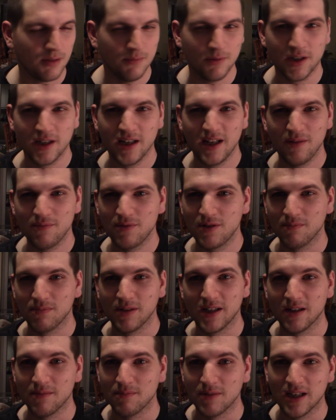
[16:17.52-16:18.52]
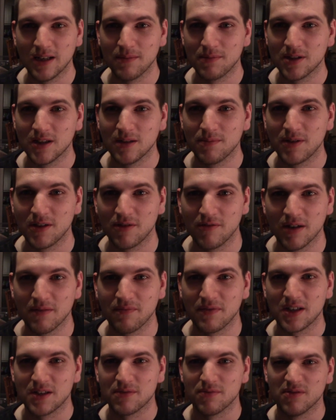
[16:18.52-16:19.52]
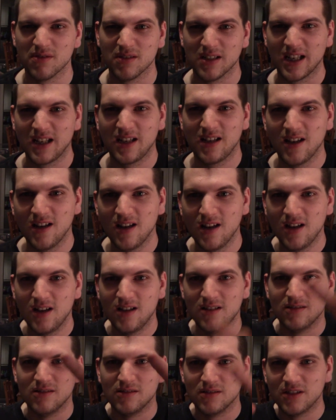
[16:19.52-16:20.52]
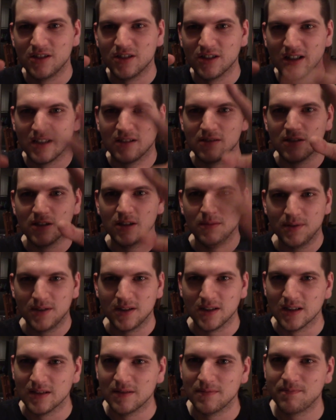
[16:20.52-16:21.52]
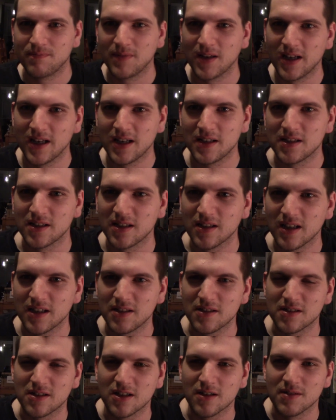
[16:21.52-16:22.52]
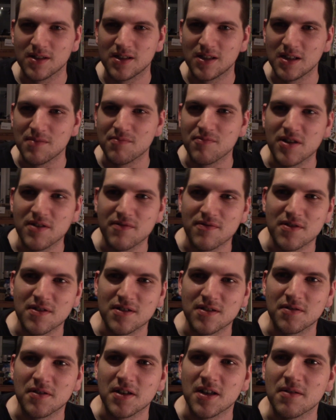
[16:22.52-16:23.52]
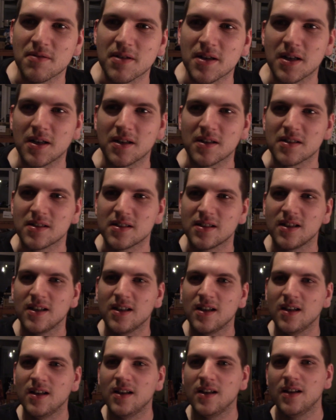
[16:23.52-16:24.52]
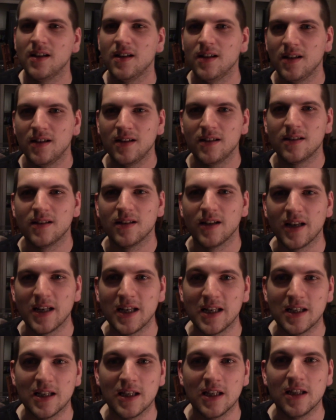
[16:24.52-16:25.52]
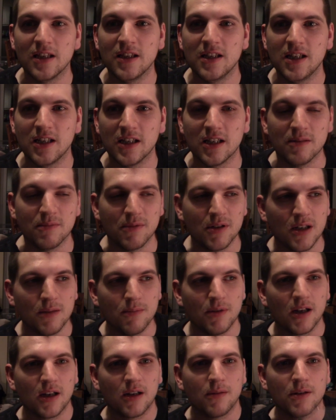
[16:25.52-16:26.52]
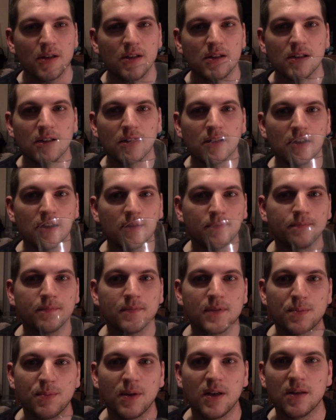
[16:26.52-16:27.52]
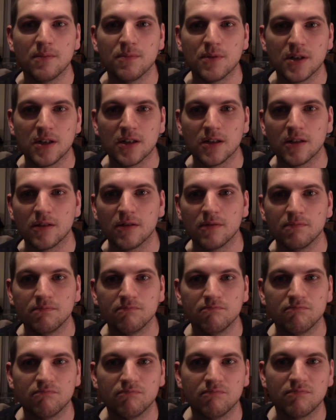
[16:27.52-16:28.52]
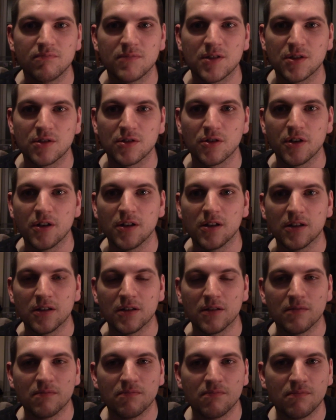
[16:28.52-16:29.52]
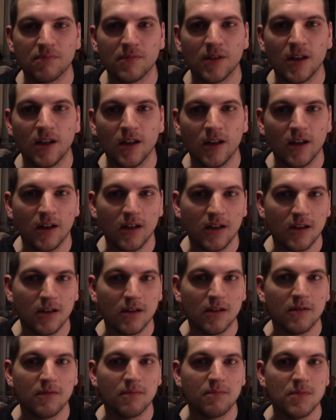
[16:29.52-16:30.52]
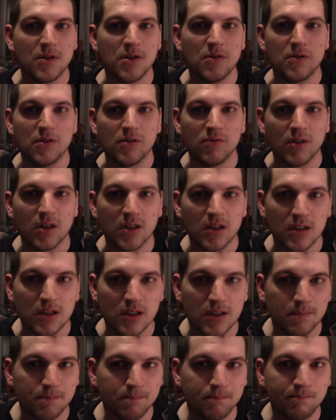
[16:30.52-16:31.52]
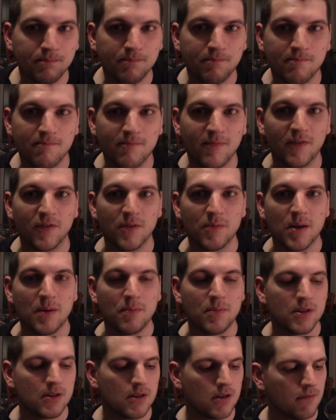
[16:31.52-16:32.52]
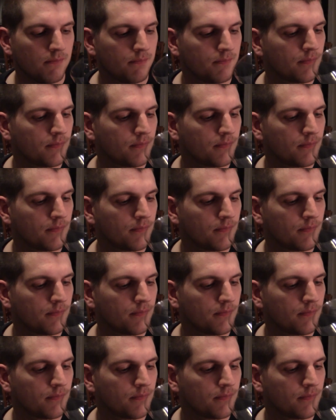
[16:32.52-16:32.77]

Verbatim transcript: But yeah, it wouldn't play on my laptop. The graphics were all like all jangled up, so I had to. Get, I just got a Steam refund straight away because I need needed the money back basically. Spent the money on soil and nutrients from Amazon.